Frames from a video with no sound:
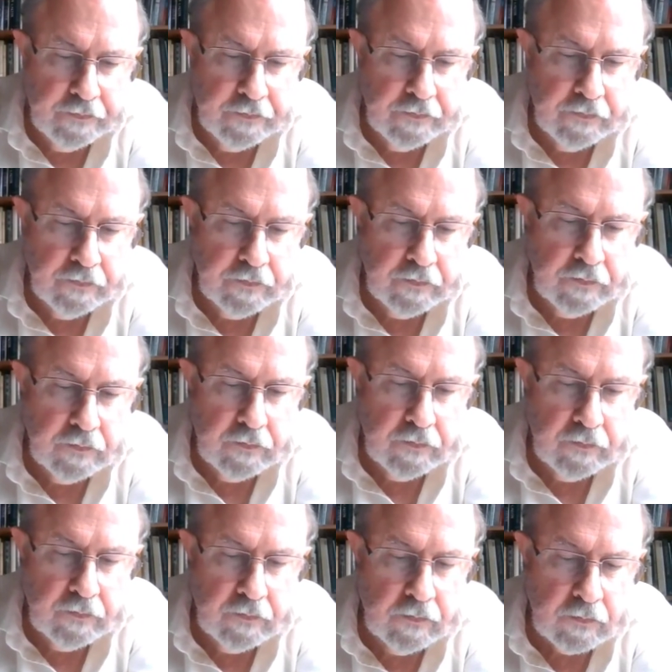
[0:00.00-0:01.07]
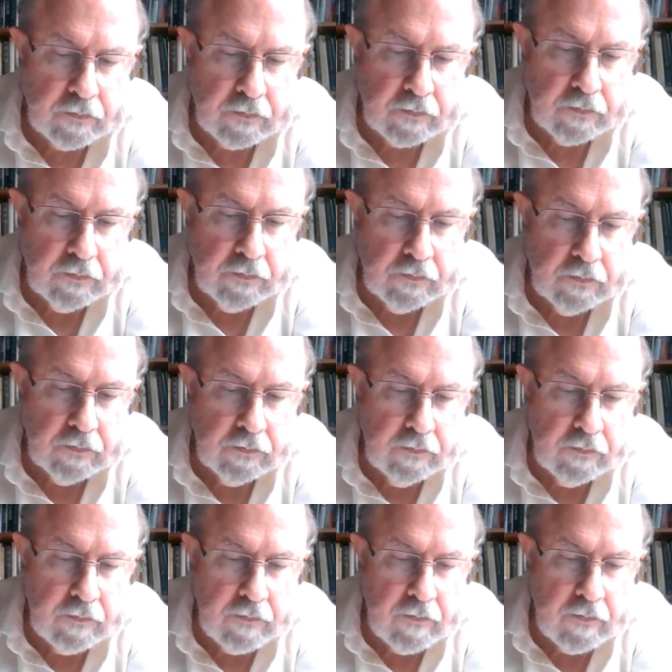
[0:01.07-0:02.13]

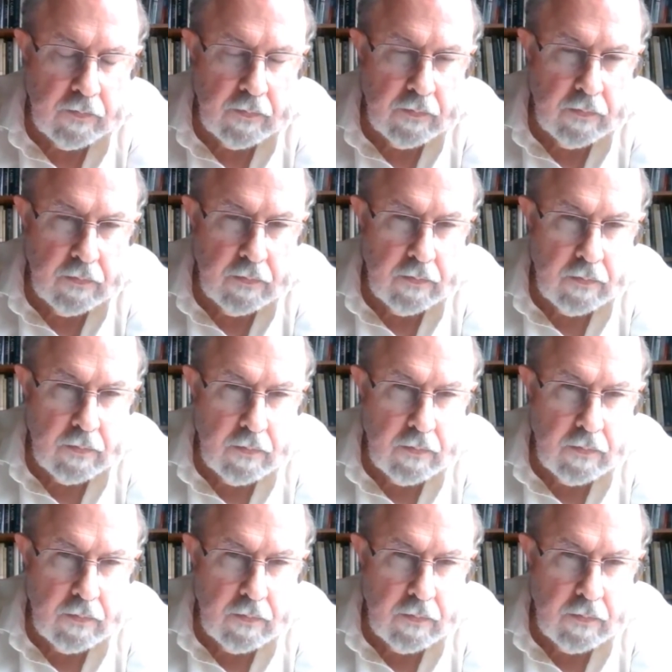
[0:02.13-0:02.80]
Nobody speaks.